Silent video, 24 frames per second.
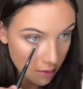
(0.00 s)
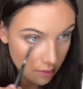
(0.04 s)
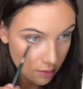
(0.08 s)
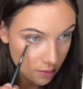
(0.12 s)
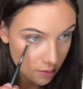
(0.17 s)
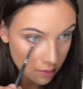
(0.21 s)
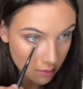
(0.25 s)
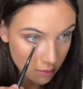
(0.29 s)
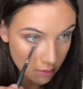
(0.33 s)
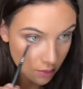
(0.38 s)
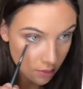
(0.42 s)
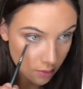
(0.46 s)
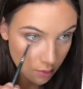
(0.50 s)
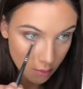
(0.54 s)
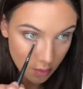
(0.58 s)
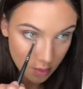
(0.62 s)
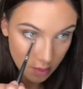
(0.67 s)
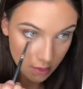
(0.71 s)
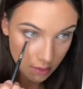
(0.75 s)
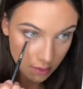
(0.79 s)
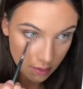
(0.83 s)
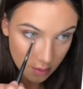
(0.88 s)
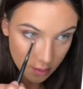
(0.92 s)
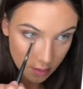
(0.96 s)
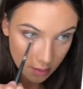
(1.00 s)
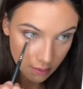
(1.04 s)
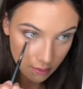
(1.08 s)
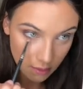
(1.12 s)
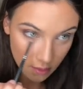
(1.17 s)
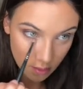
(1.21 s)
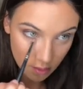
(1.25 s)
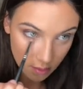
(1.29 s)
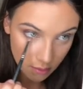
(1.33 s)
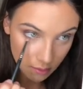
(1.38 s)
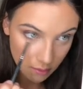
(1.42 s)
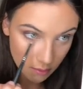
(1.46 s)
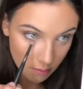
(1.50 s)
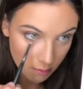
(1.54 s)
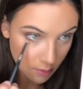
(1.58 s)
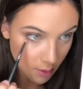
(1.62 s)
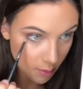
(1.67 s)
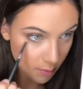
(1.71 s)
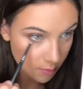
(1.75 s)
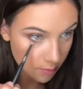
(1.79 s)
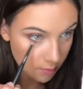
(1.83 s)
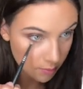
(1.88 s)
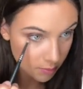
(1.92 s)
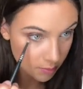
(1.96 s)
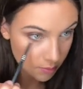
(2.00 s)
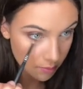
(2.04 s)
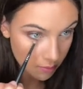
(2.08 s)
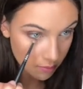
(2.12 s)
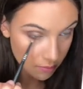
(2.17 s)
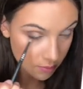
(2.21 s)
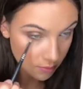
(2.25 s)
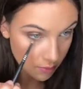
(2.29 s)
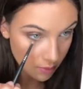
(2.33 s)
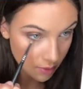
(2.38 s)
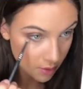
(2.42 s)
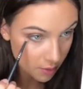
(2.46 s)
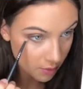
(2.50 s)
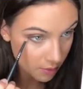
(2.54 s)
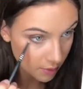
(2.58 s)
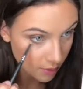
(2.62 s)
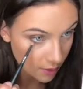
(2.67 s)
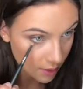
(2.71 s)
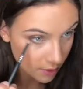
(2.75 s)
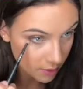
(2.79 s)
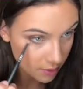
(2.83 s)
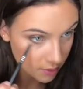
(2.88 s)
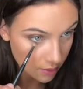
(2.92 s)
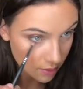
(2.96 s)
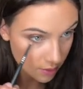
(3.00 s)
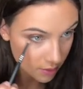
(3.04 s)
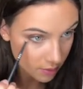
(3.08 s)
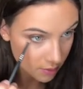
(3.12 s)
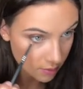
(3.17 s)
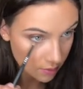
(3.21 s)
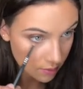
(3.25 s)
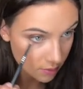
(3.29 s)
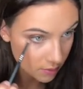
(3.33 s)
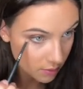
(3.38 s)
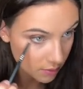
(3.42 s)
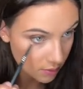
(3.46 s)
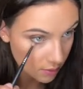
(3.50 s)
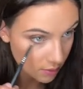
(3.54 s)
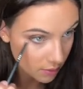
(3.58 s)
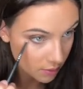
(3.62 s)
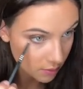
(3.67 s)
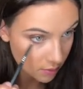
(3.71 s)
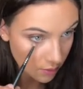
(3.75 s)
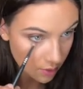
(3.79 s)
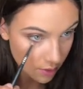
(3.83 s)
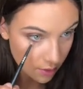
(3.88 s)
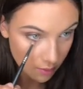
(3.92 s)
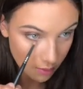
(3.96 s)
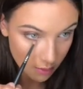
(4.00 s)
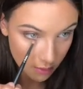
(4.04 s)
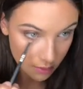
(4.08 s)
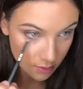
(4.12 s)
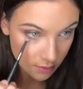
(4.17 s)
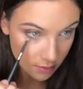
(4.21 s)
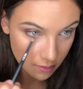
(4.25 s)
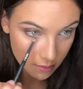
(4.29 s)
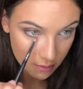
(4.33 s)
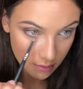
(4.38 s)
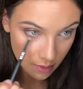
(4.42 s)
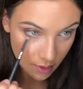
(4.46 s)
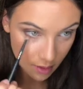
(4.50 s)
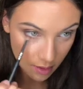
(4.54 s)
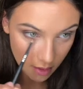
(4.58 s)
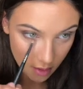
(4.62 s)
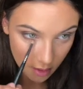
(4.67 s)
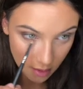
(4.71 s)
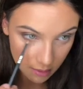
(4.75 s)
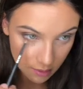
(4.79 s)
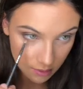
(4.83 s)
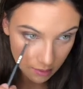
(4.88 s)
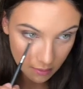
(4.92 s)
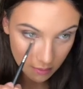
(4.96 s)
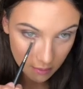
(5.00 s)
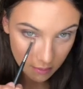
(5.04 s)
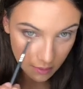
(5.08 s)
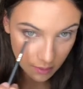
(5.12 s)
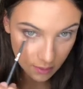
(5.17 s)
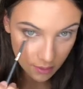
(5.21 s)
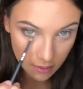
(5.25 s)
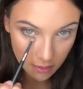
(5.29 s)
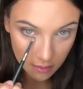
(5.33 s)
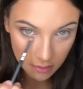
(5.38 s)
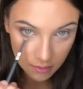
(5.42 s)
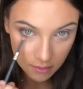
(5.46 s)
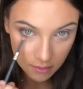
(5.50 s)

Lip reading: I don't know what this thing's called. My lower lash line, or lower eye thing.